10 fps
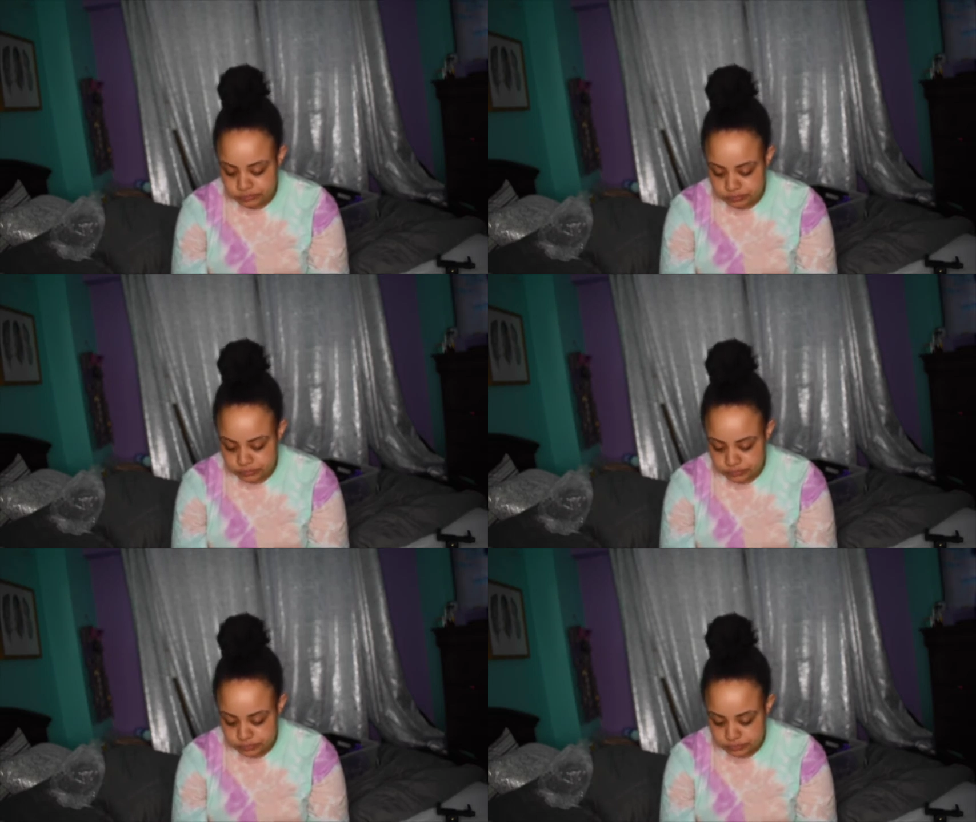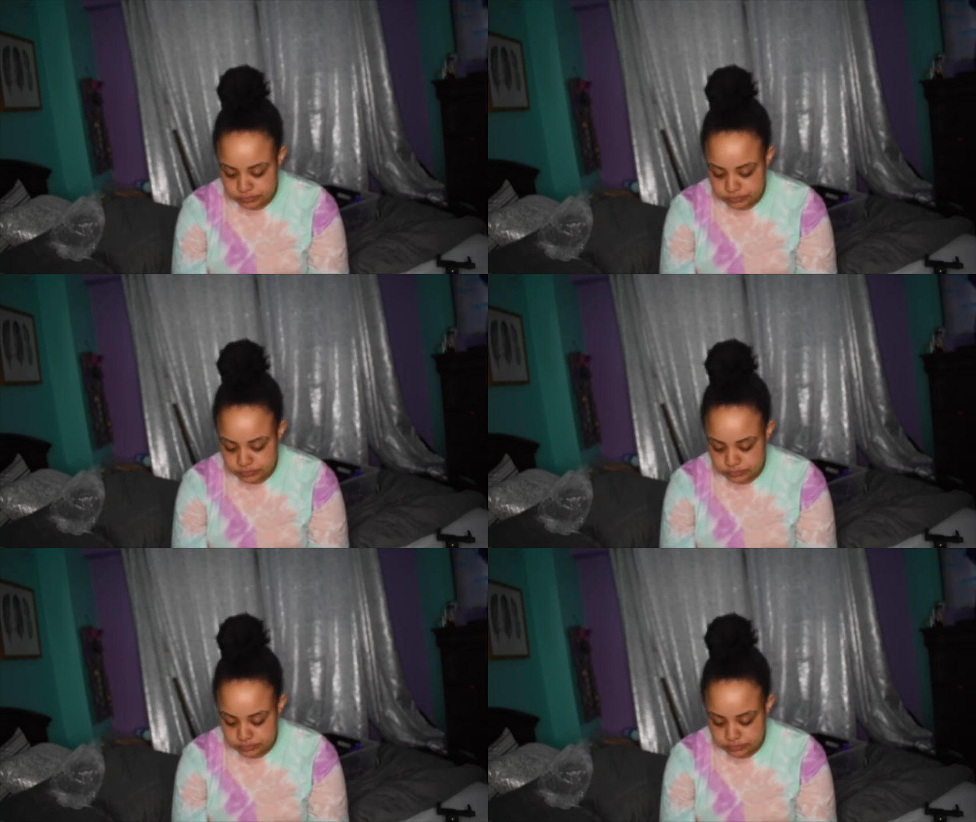
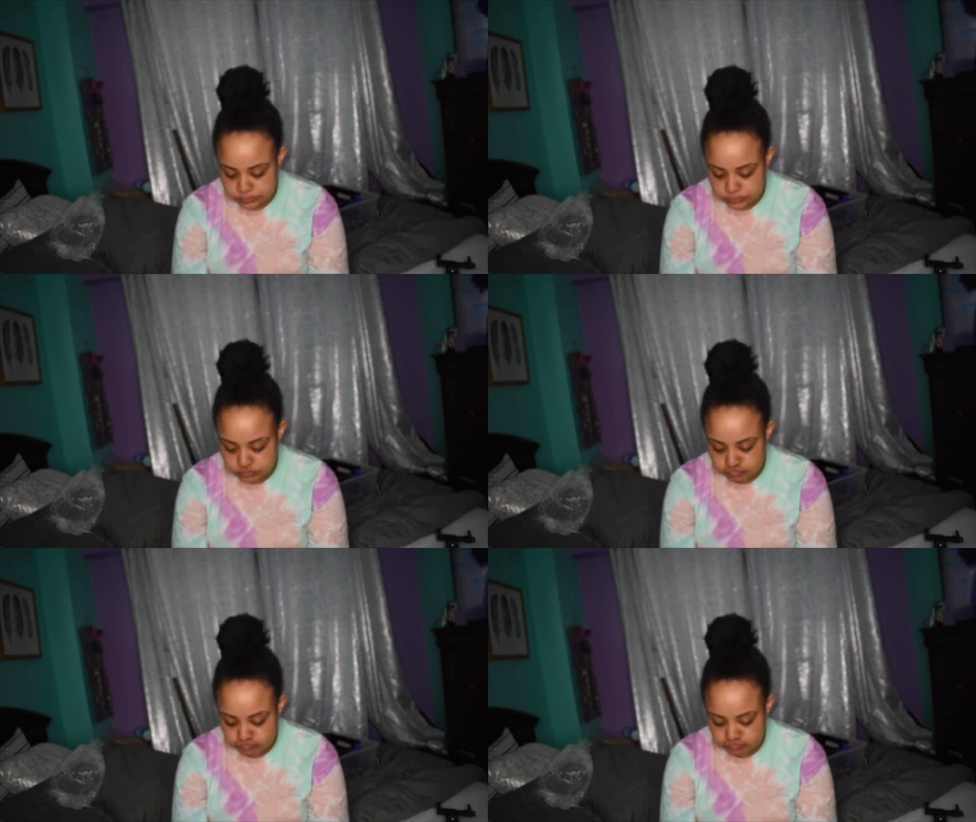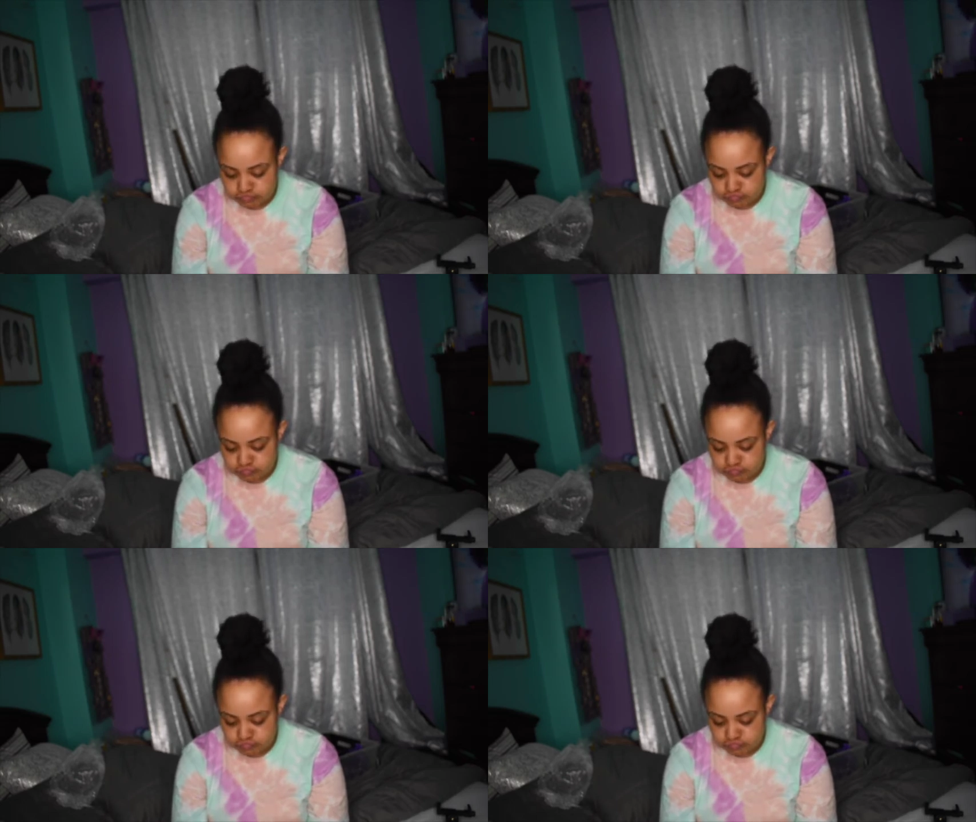(silence)